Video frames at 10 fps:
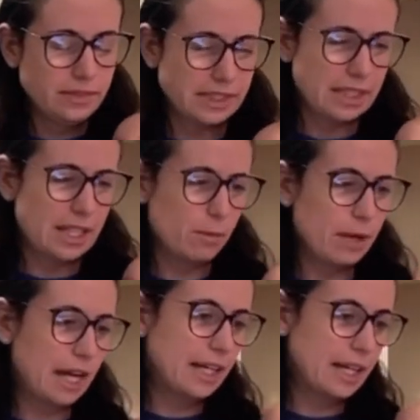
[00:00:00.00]
and let them
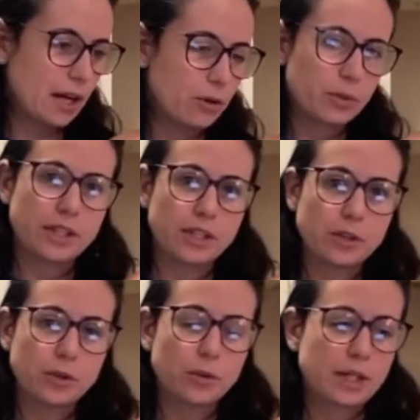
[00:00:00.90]
hang out with
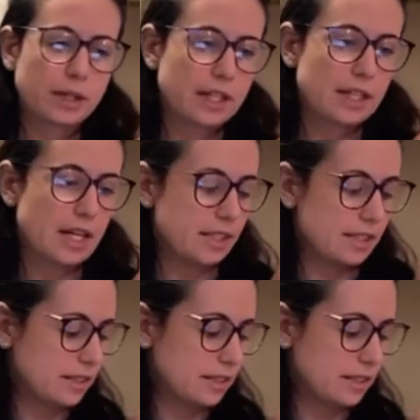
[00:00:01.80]
you, get it nice